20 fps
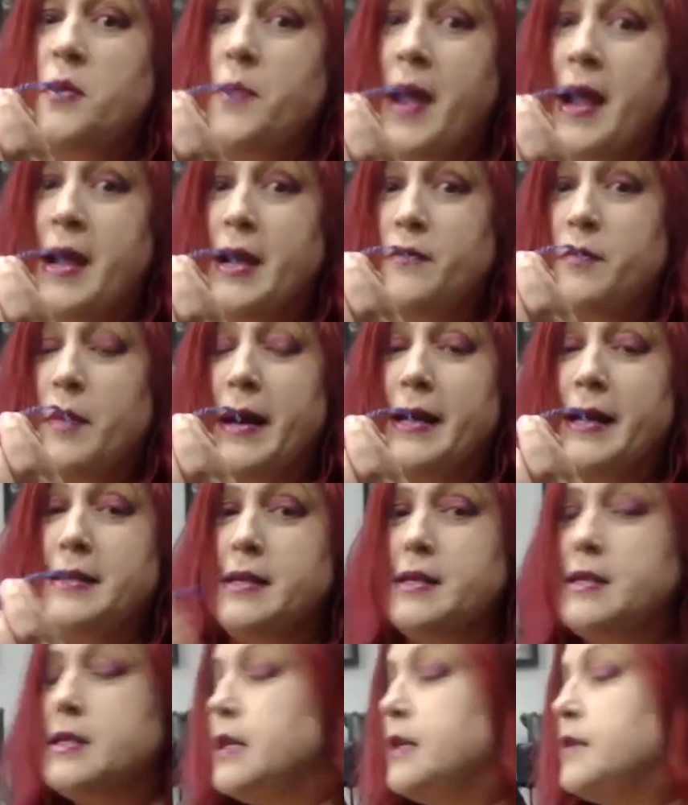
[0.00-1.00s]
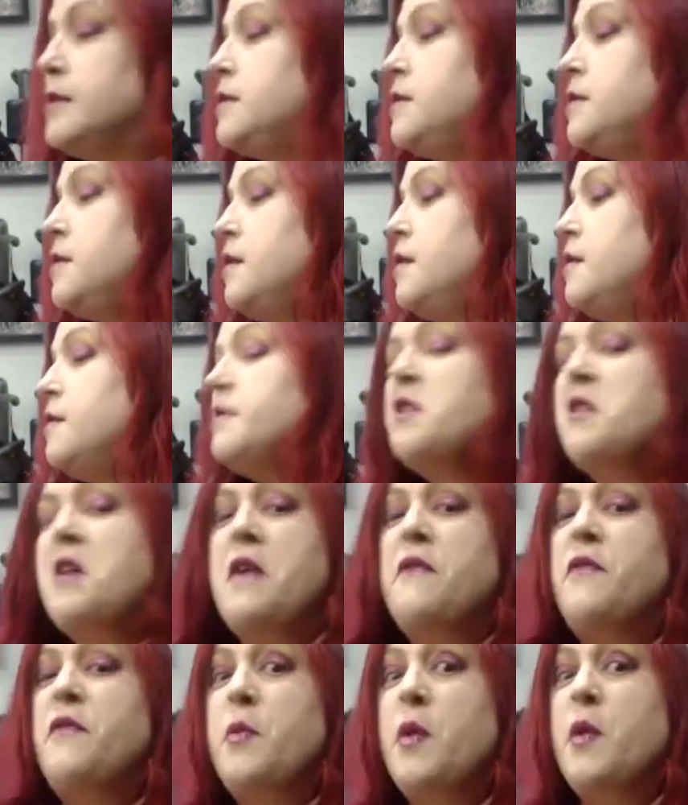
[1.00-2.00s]
bane of my existence. They're
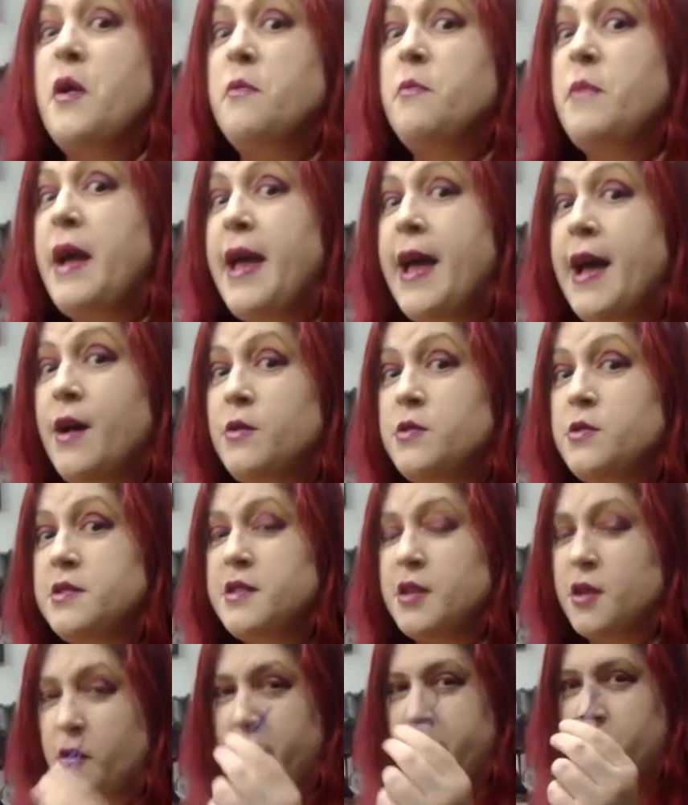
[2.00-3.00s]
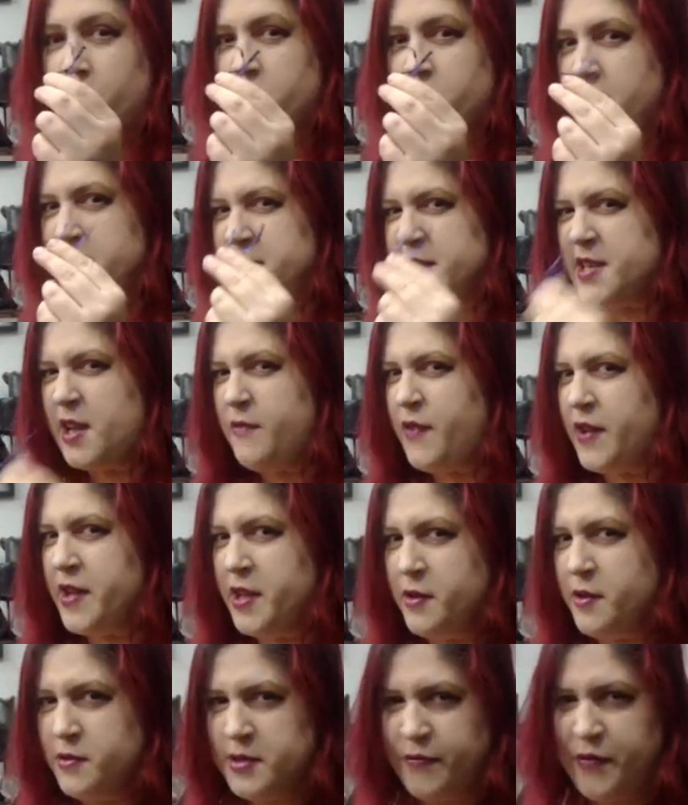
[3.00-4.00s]
everywhere in my house. The crinkle cut stuff I
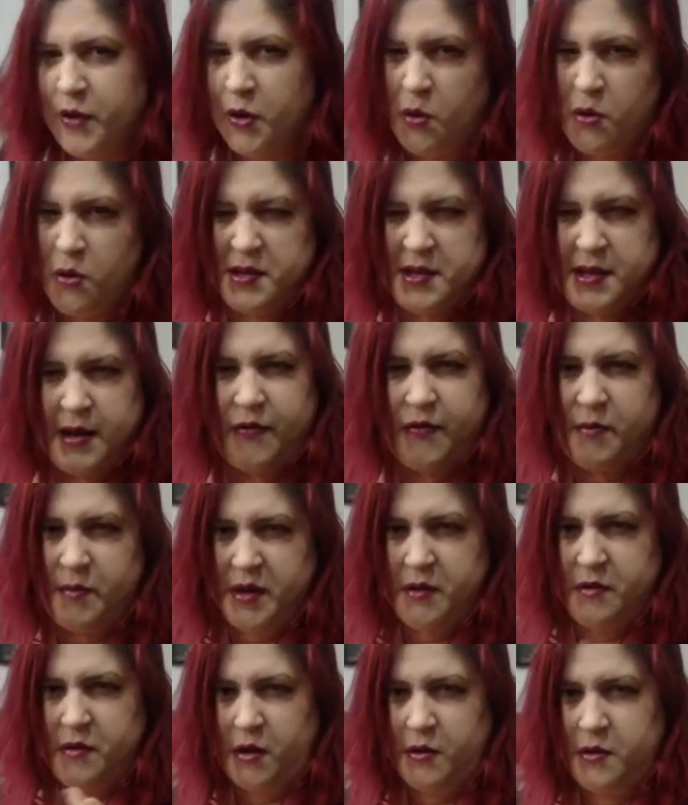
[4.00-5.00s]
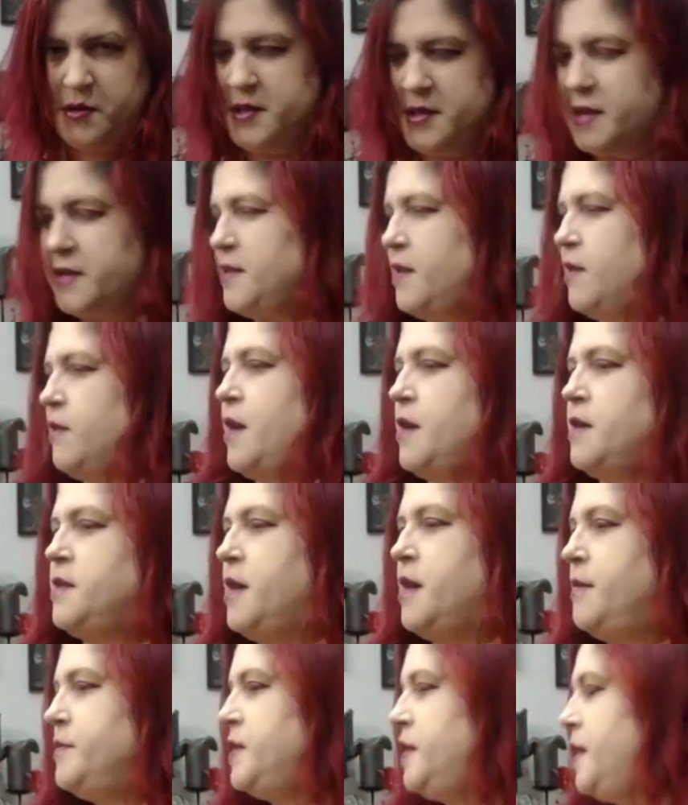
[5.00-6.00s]
use, if you order stuff from me, you'll notice like a lot of times